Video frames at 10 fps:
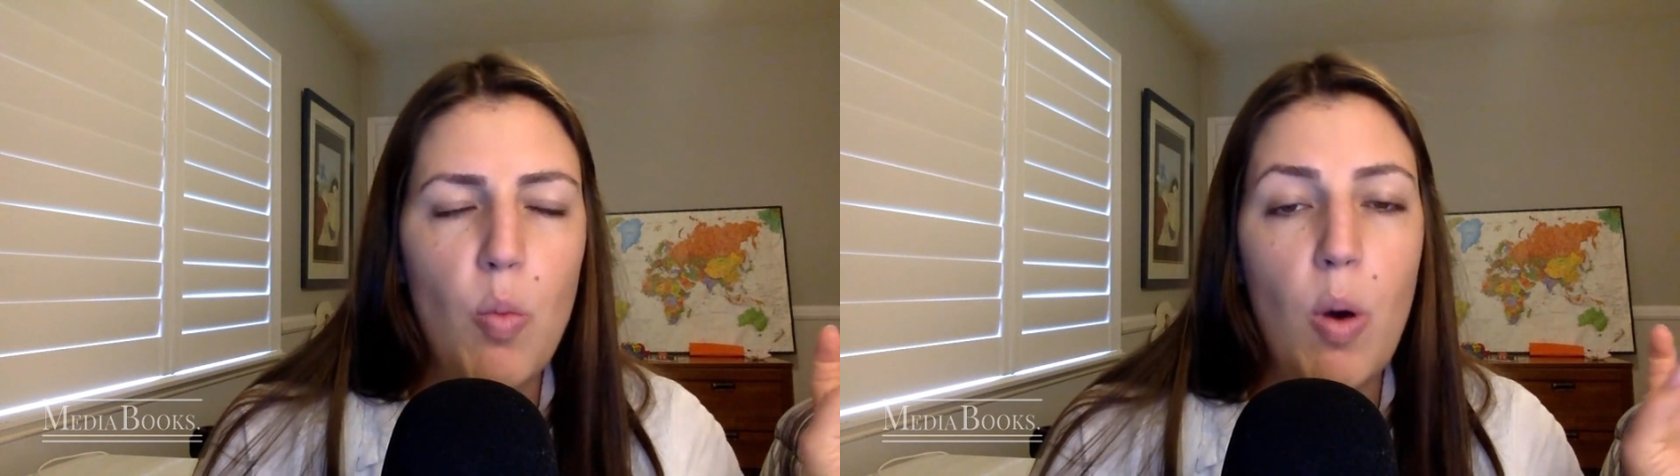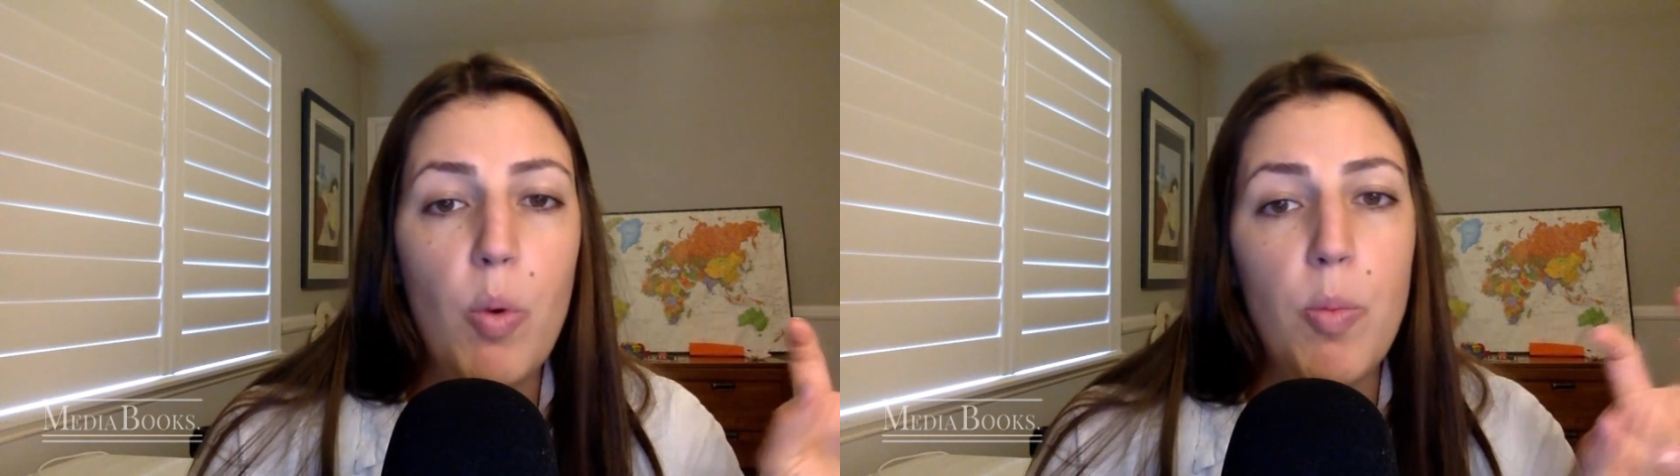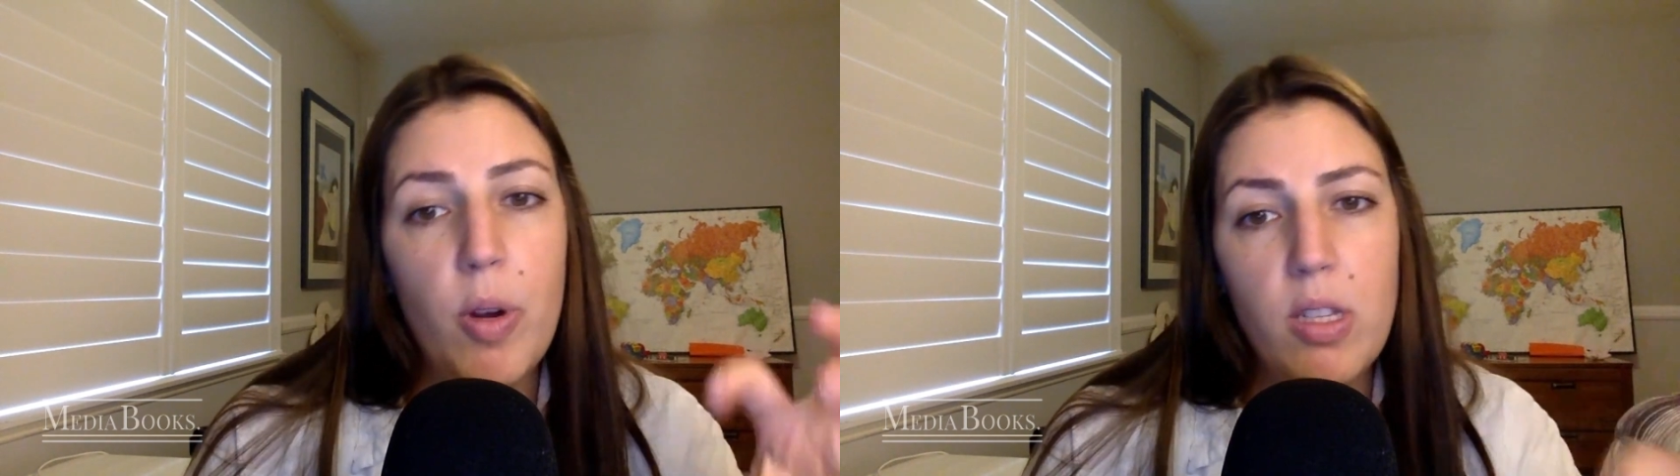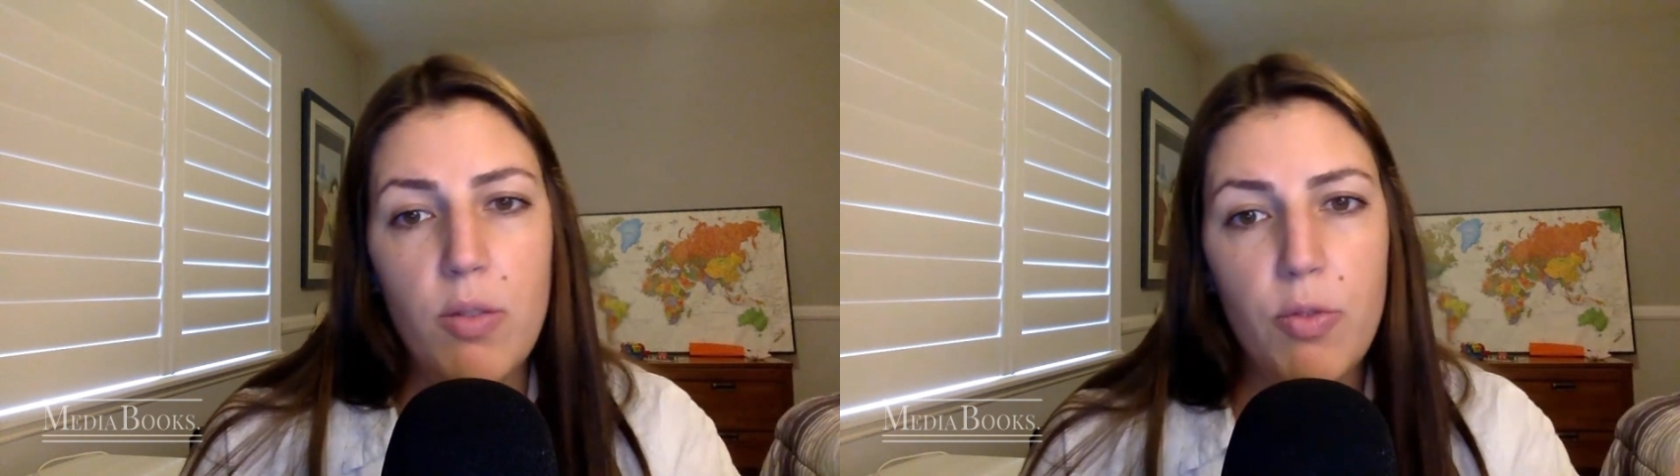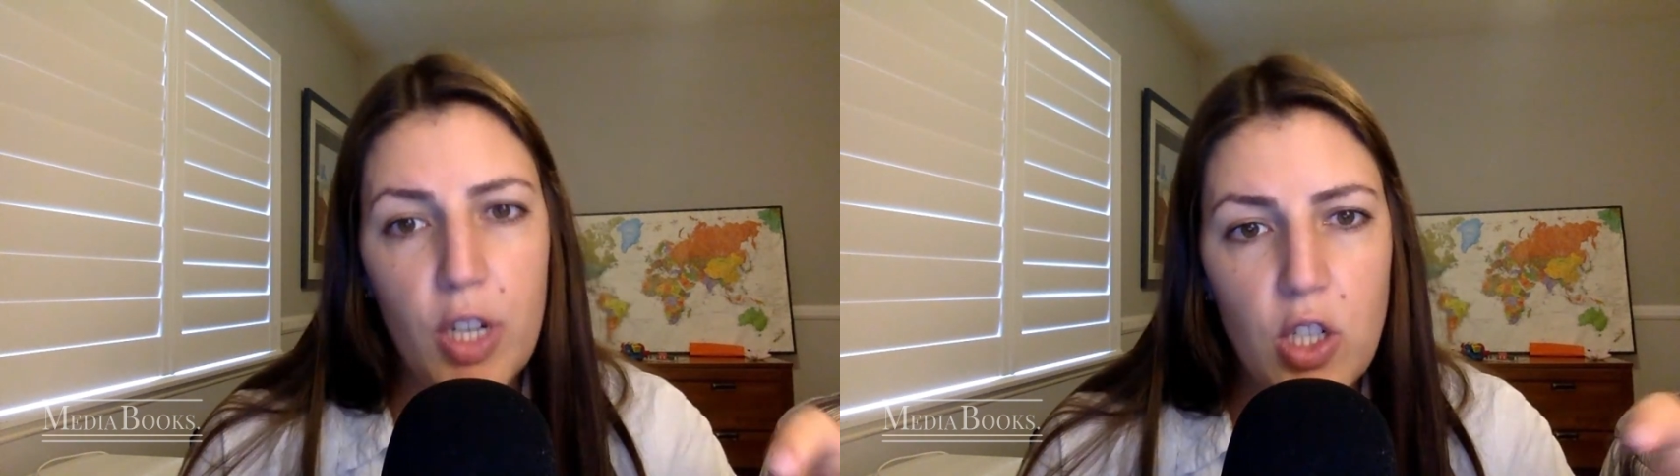what were points
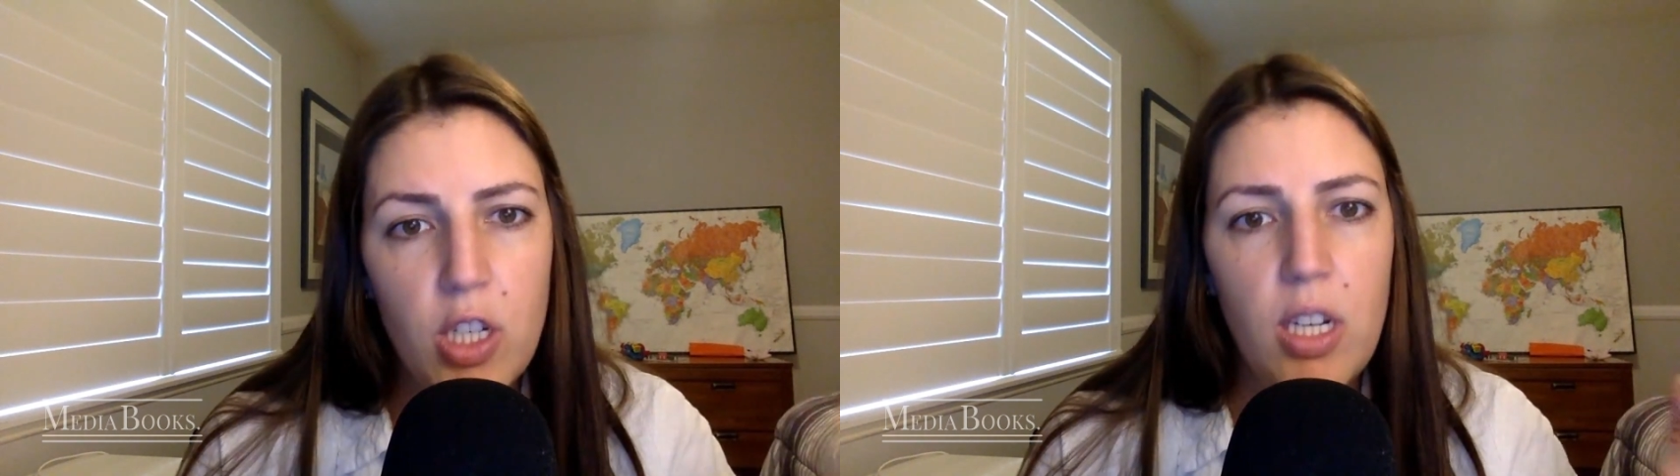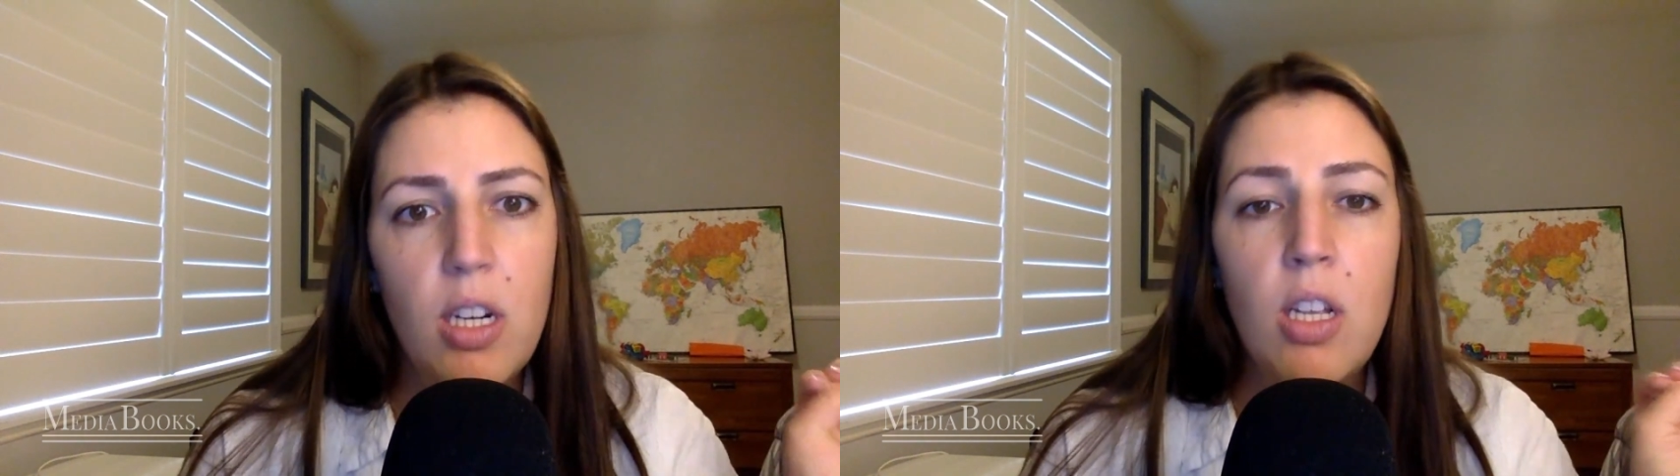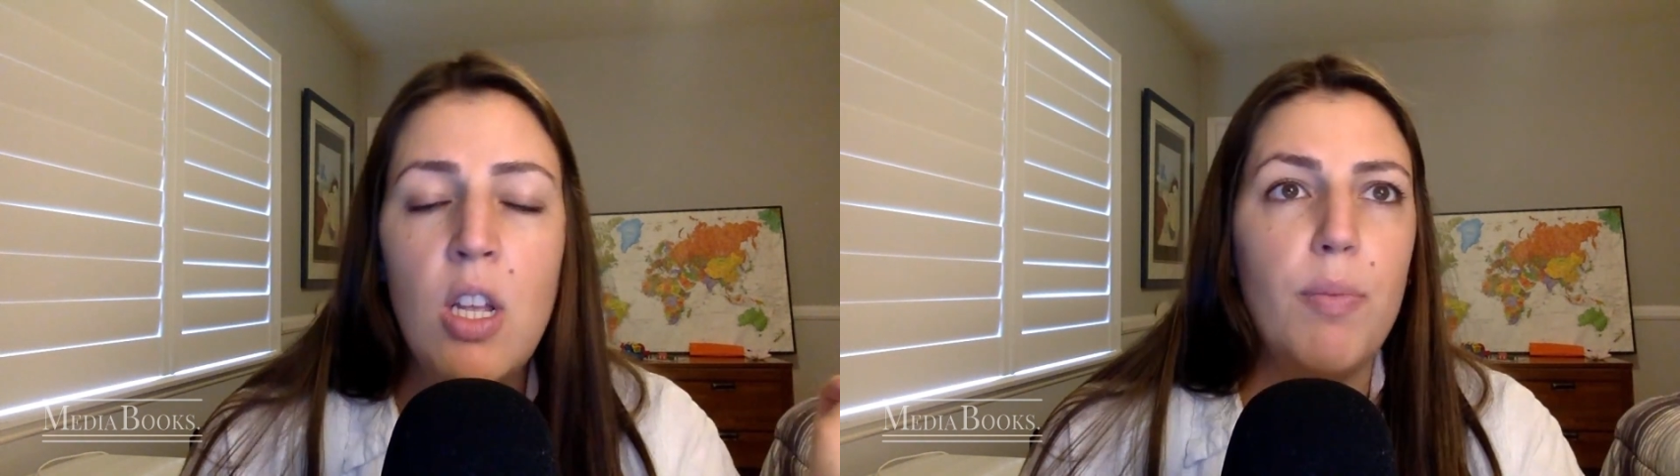of friction,